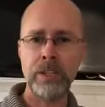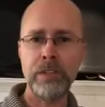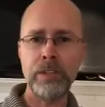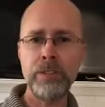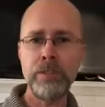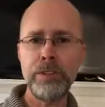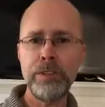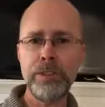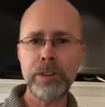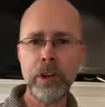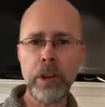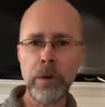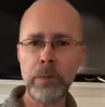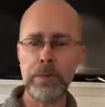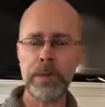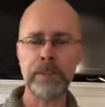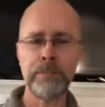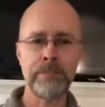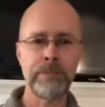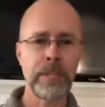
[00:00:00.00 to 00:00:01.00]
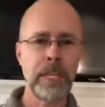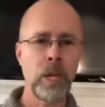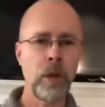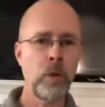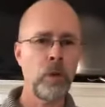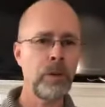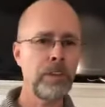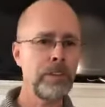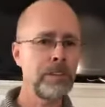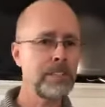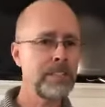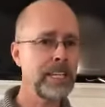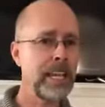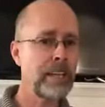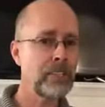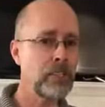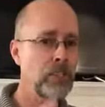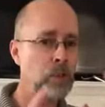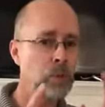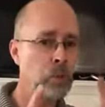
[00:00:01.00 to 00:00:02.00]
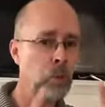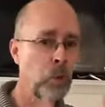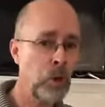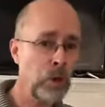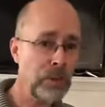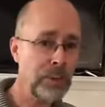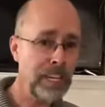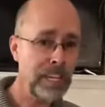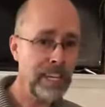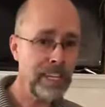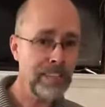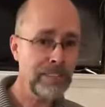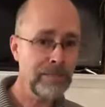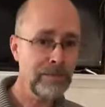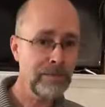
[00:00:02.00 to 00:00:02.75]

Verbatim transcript: you determine whether this house is worthy.